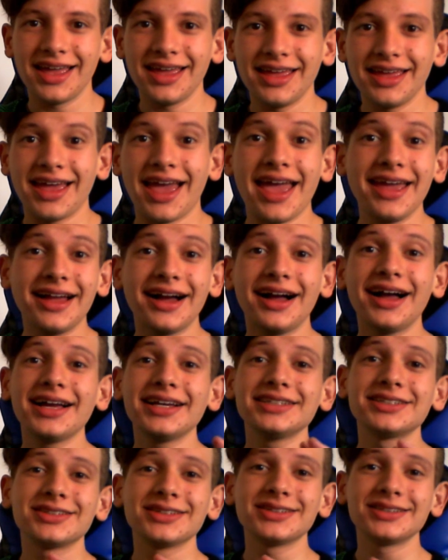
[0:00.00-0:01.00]
Hey
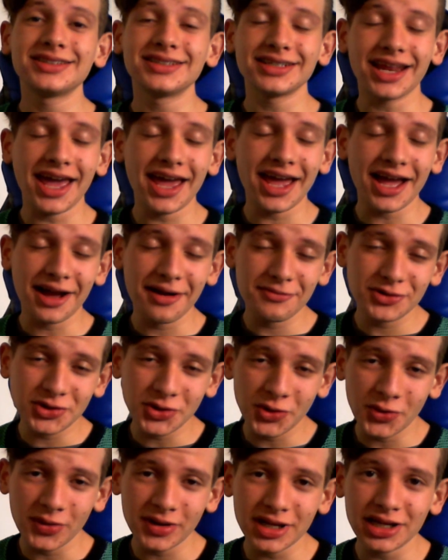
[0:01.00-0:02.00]
guys, so today I'm
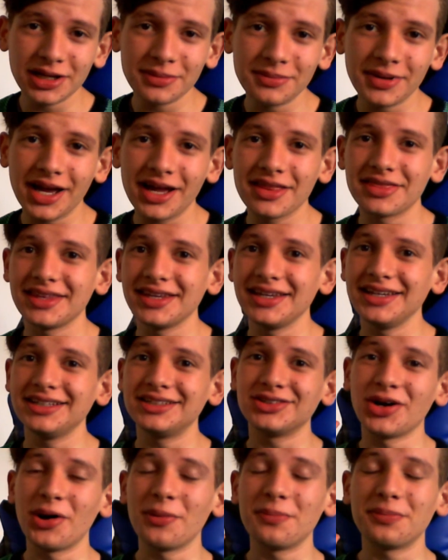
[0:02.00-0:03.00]
talking about the
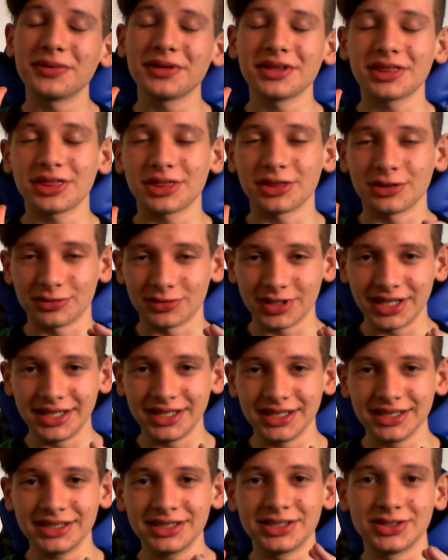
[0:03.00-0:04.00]
top
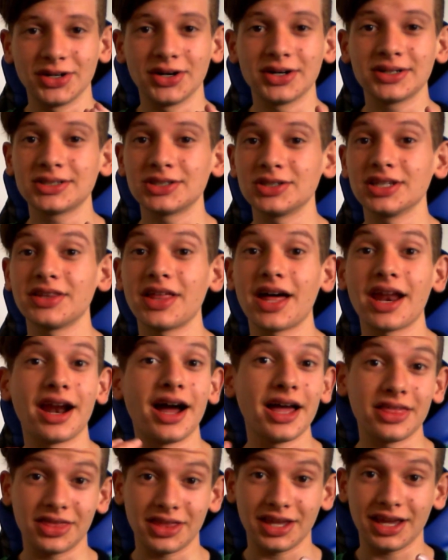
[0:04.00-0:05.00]
3 stocks that
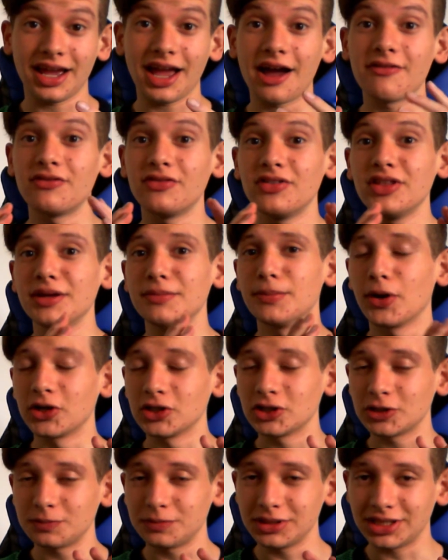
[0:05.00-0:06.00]
I think have the
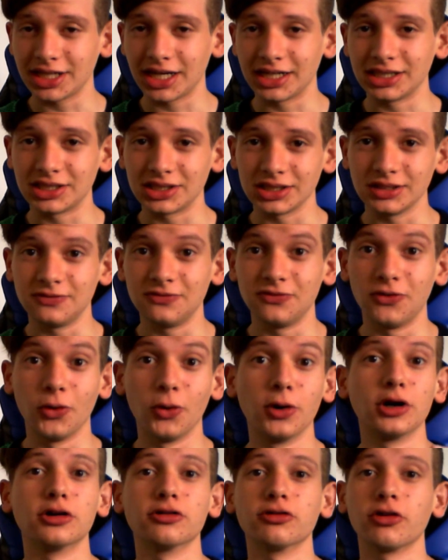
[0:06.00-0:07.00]
most potential
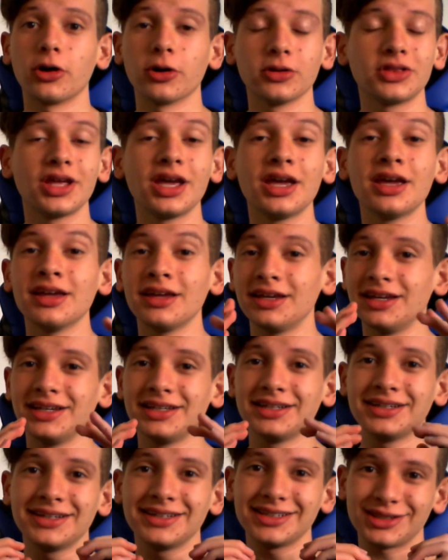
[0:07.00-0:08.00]
for growth
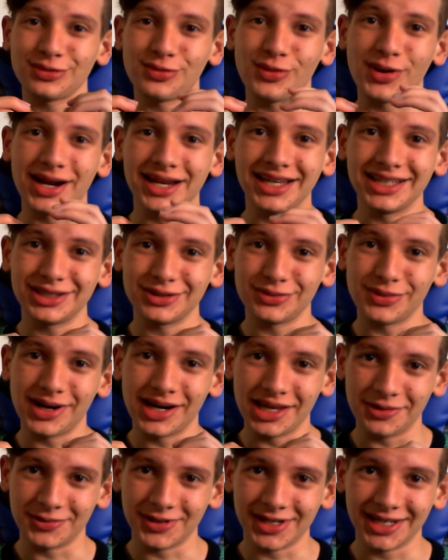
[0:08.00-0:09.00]
in
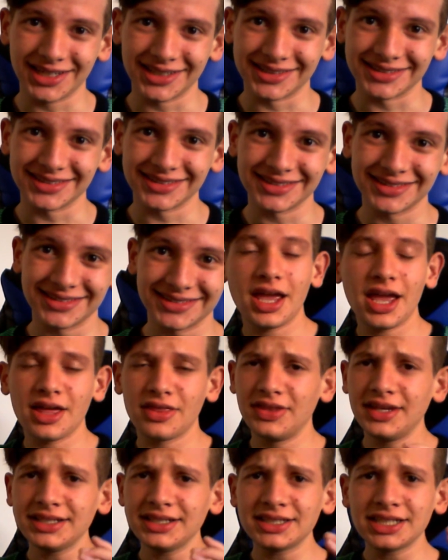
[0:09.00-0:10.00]
2021.
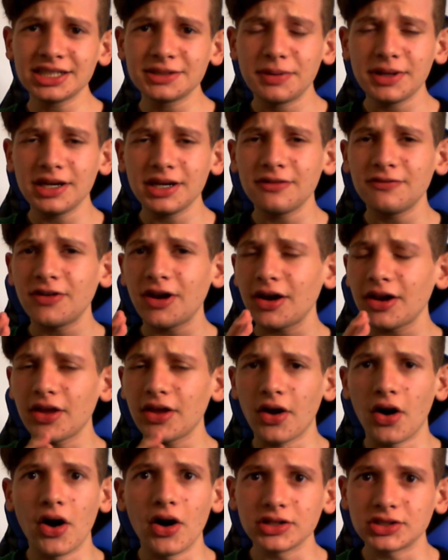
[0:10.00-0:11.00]
This has been a very
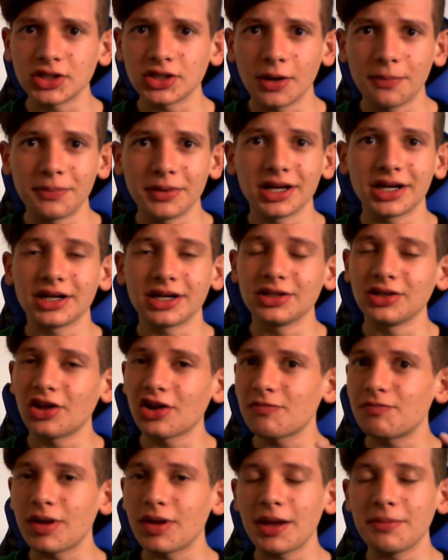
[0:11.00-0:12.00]
hot topic, a
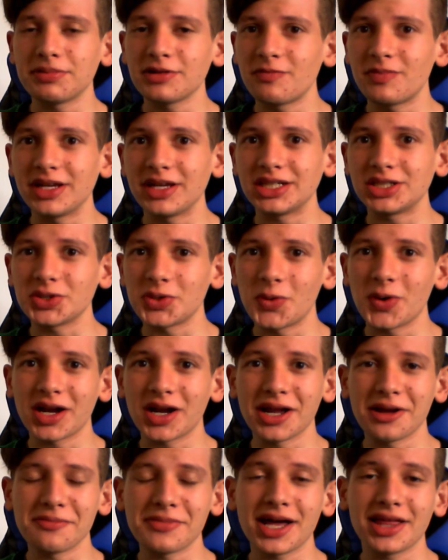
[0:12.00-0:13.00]
lot of people have been
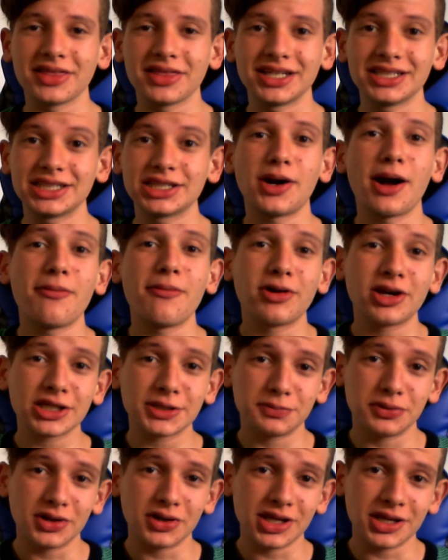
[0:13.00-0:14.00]
talking about this, so I wanted
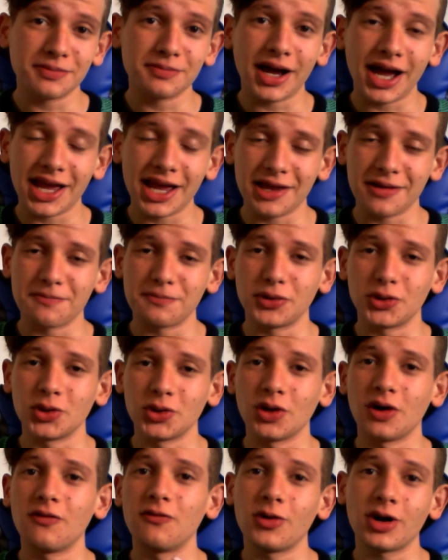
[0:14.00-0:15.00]
to put in my
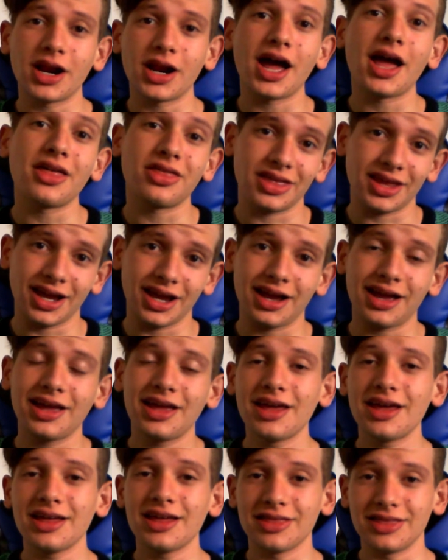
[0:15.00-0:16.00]
input of what I think
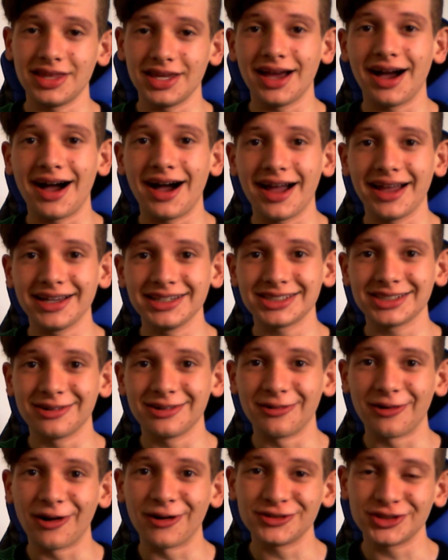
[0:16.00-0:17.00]
the highest
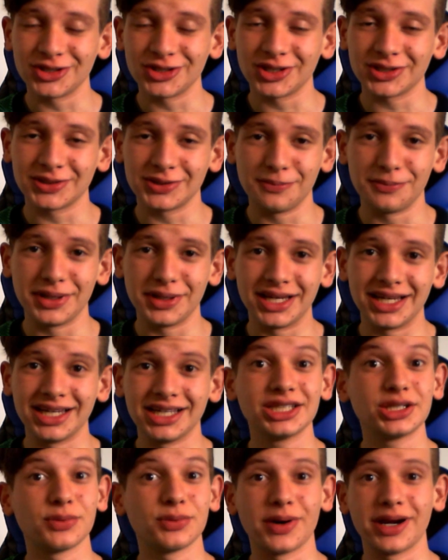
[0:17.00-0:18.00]
growth stocks will be
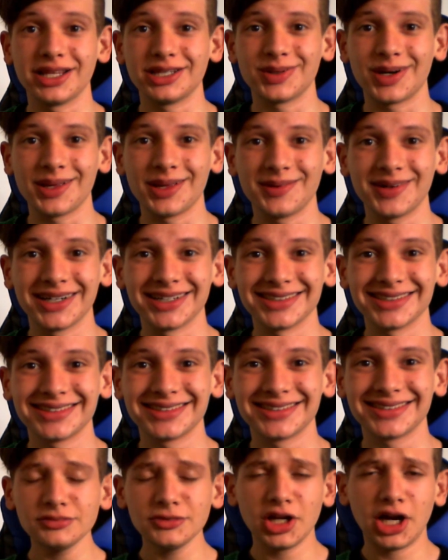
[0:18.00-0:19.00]
in 2021.
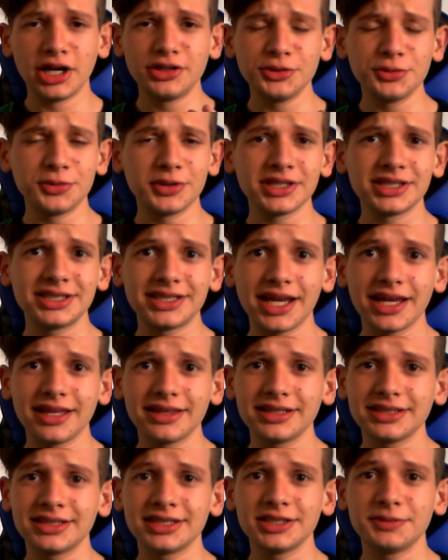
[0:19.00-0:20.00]
I do want to
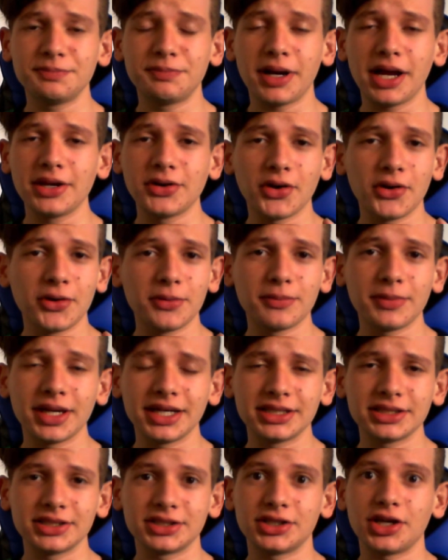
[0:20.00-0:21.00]
state this is by no
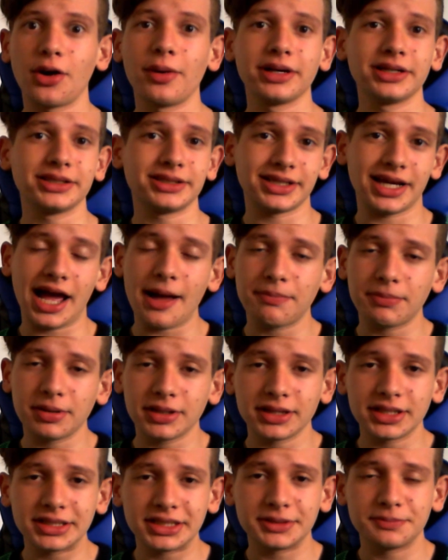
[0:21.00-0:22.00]
means going to
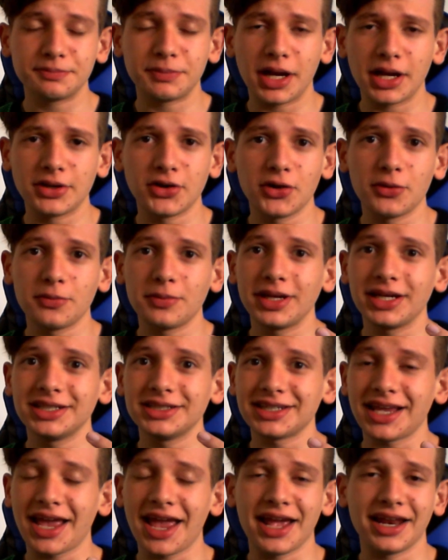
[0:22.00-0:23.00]
happen, this is by no
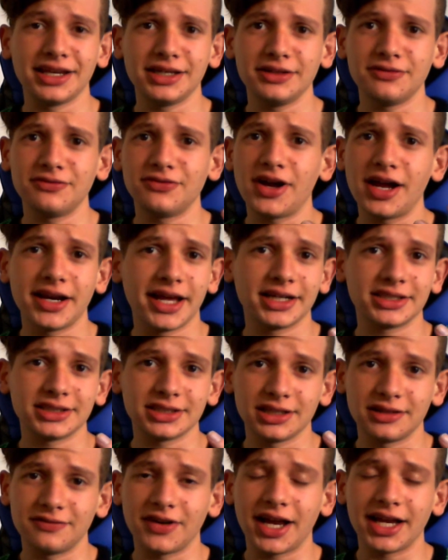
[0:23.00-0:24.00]
means any
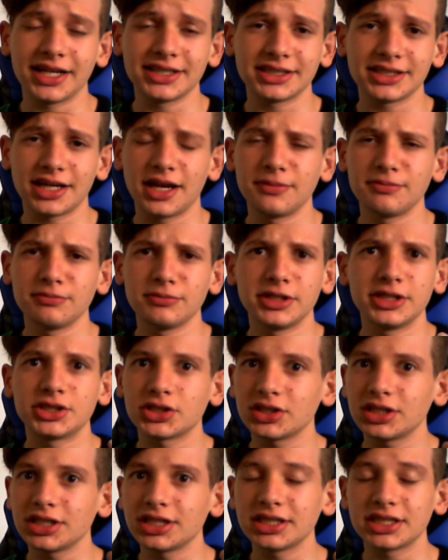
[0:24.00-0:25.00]
financial advice. I'm
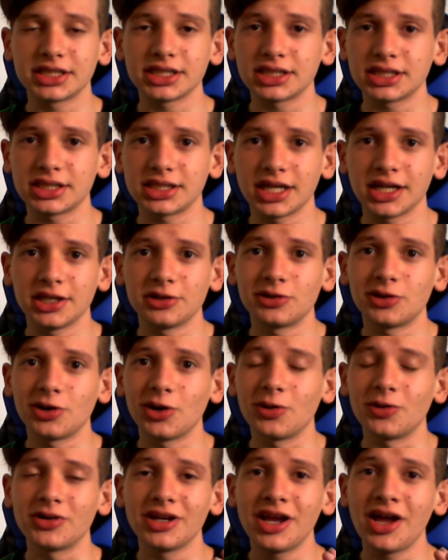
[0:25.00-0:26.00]
literally a
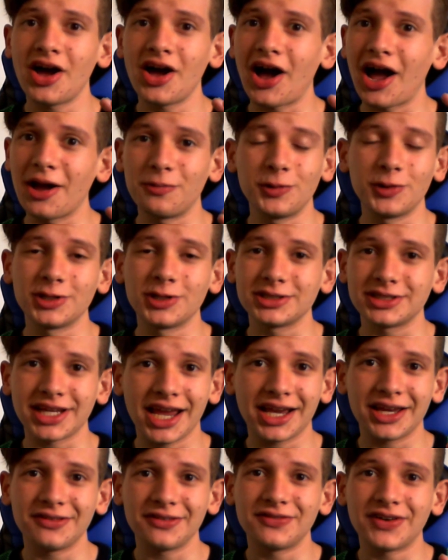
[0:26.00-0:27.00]
16-year-old. I wouldn't
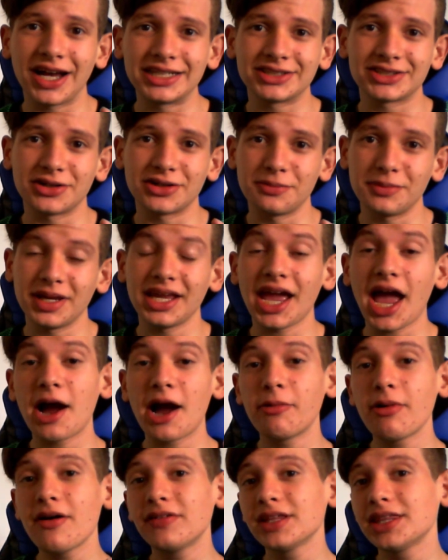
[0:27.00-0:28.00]
take advice from me,
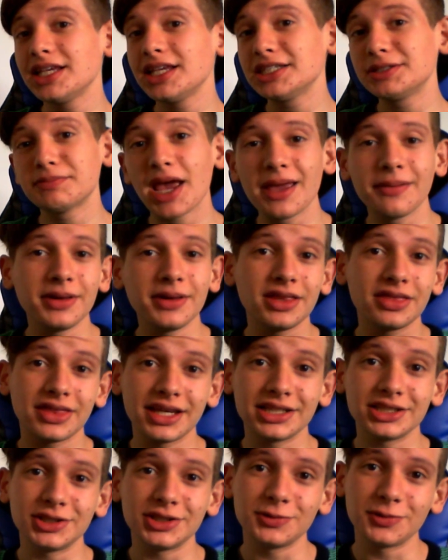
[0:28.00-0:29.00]
however these may be
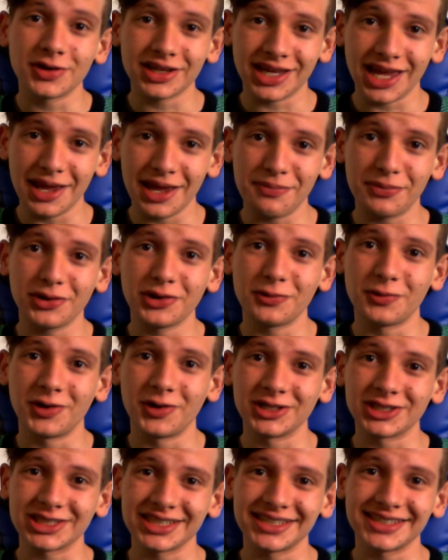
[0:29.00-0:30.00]
things you want to keep on your
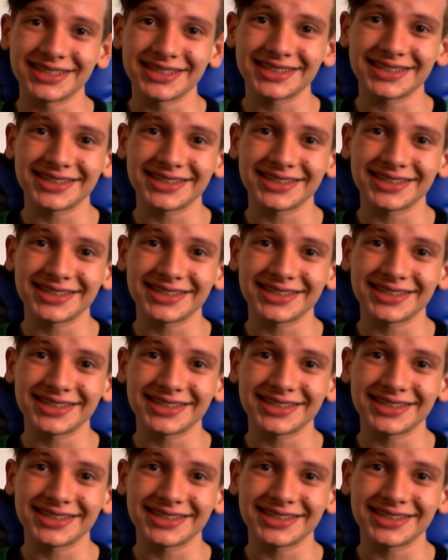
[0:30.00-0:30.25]
watch list.